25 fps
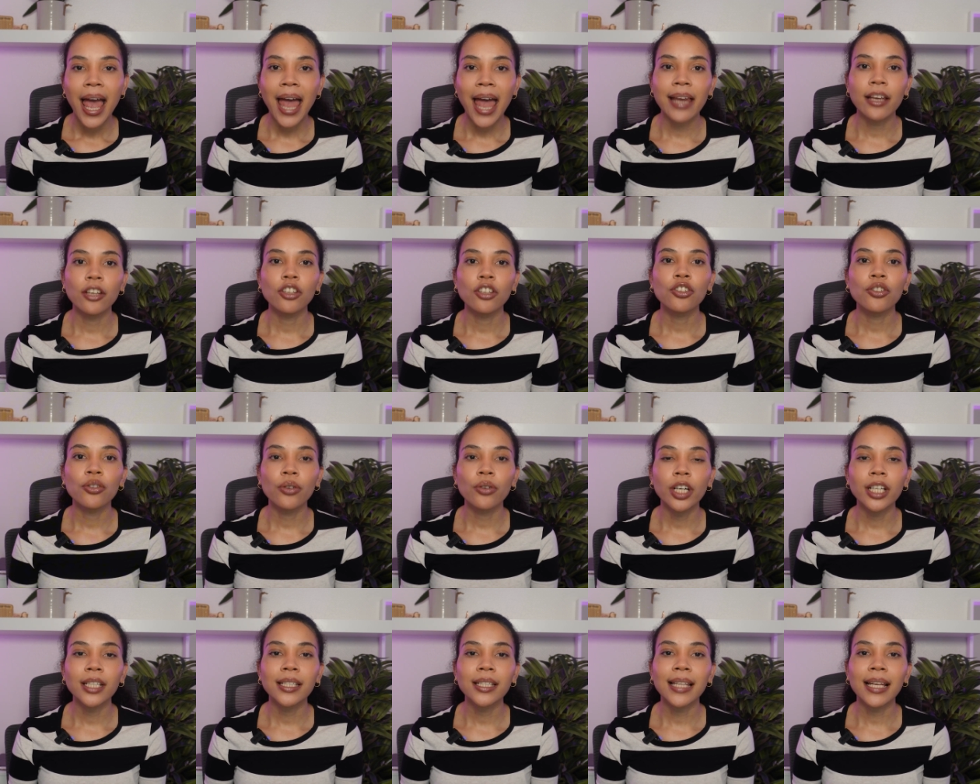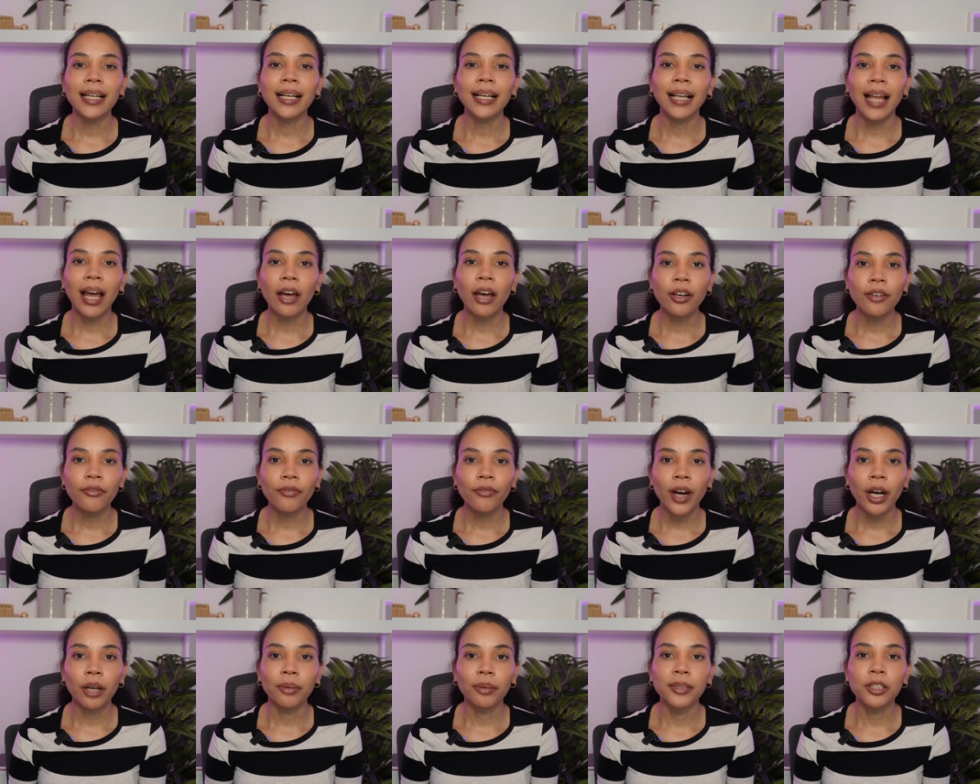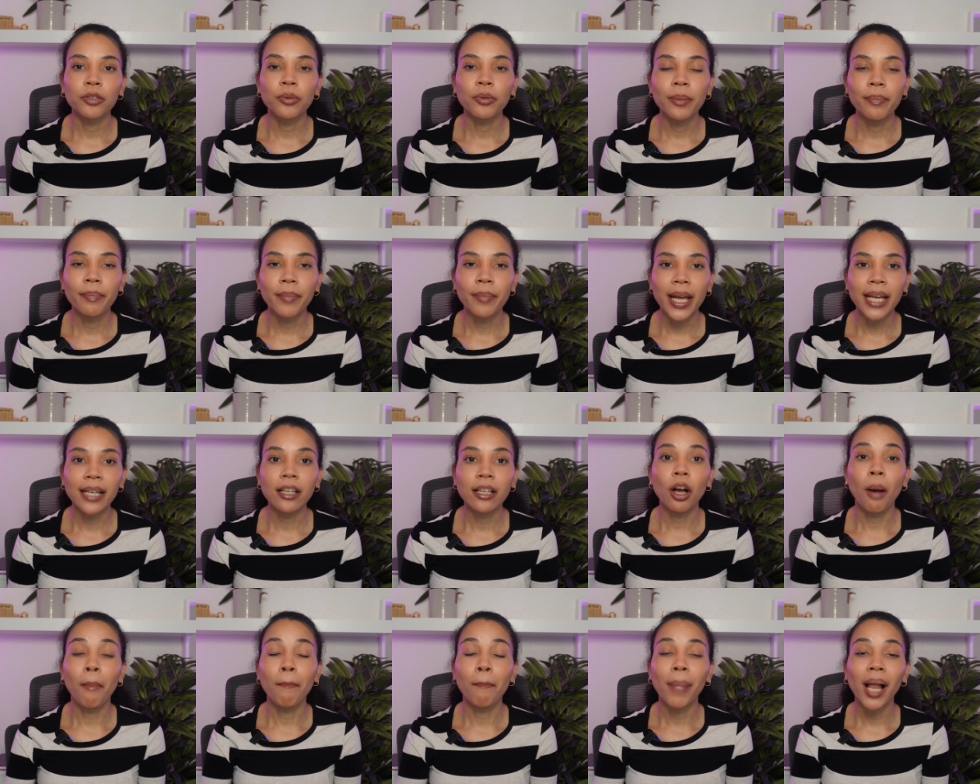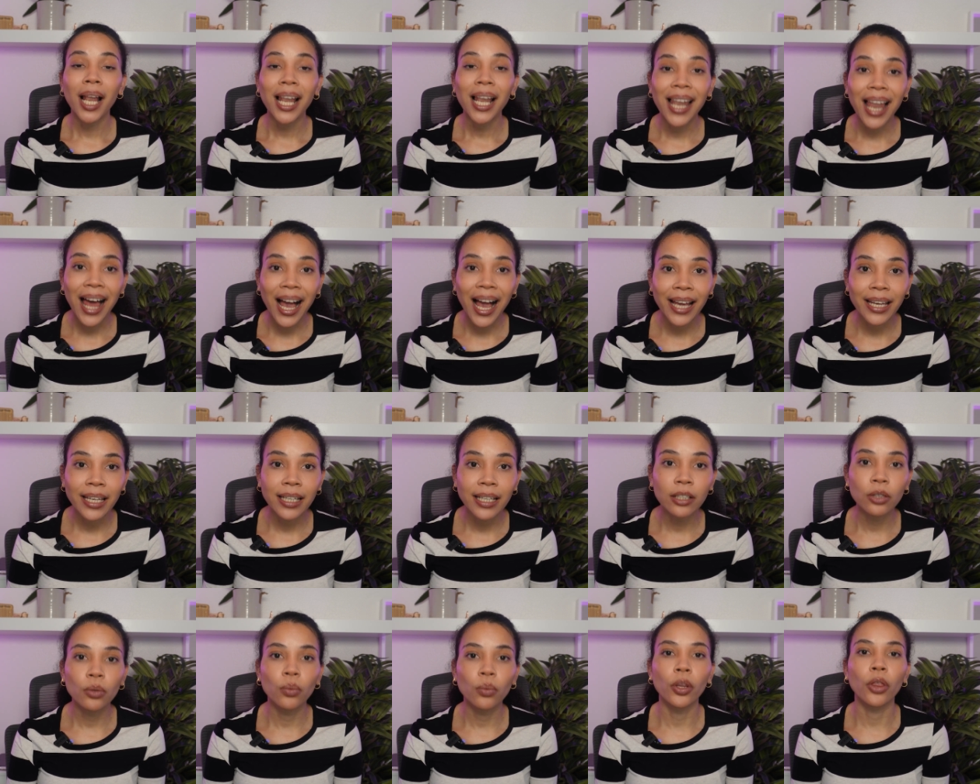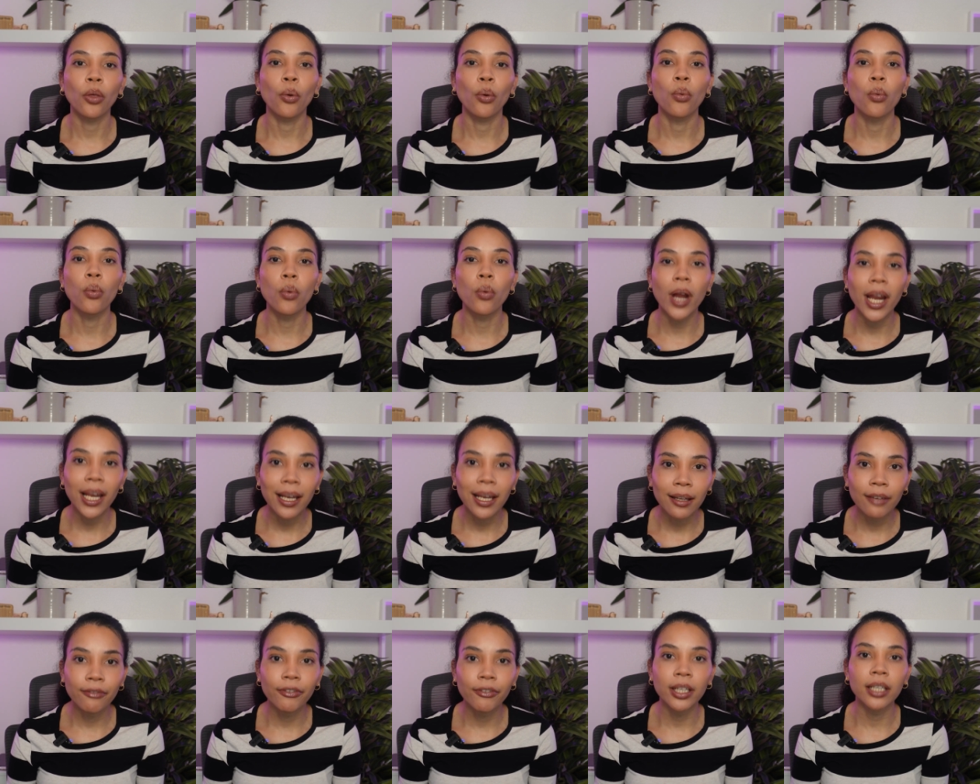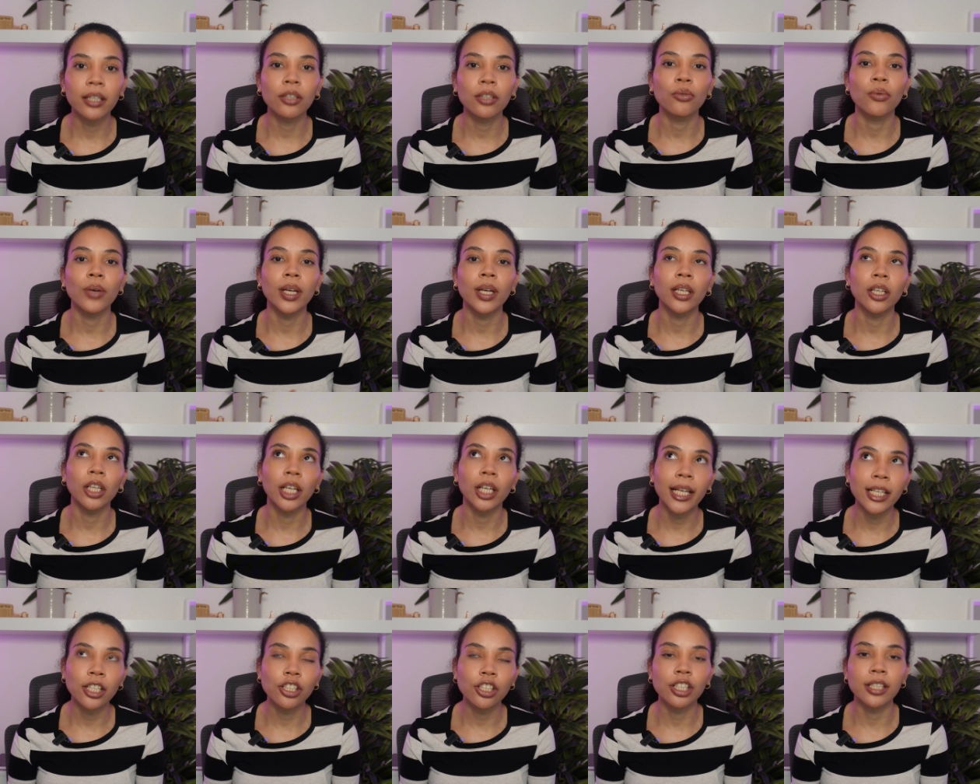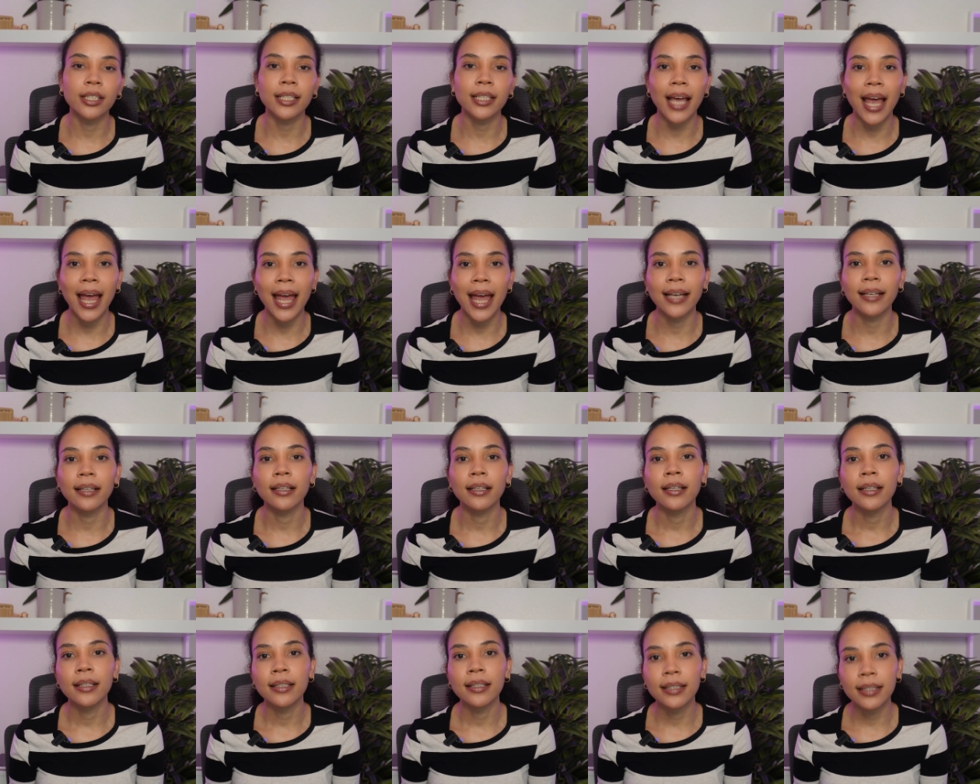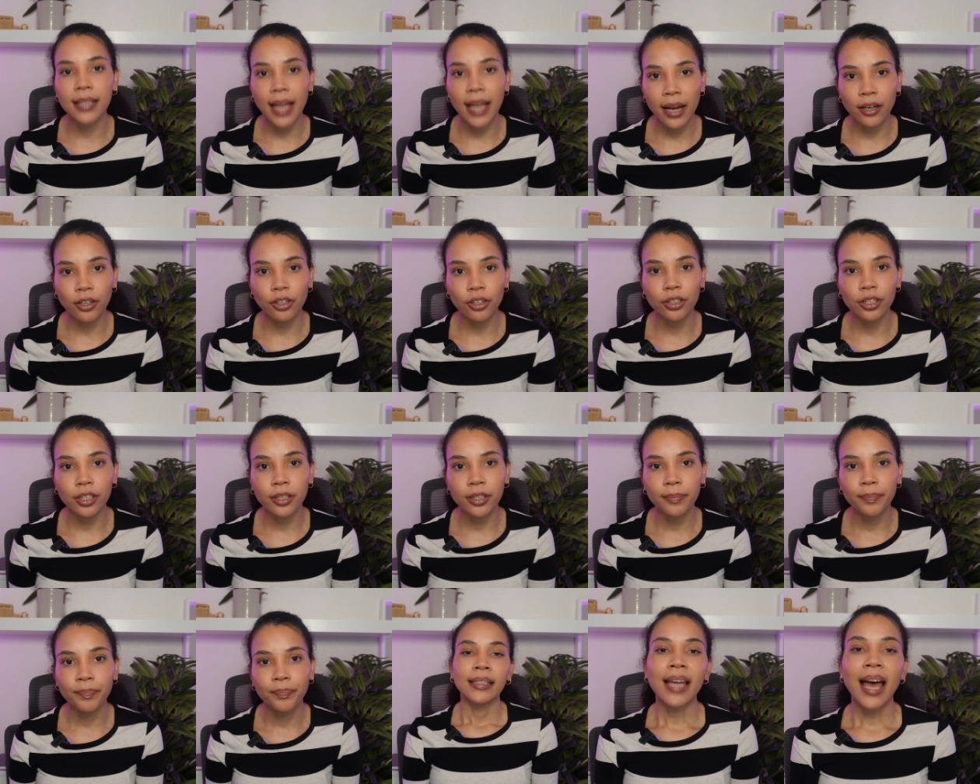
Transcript: and ensures that cloud environments remain compliant with relevant regulations and standards.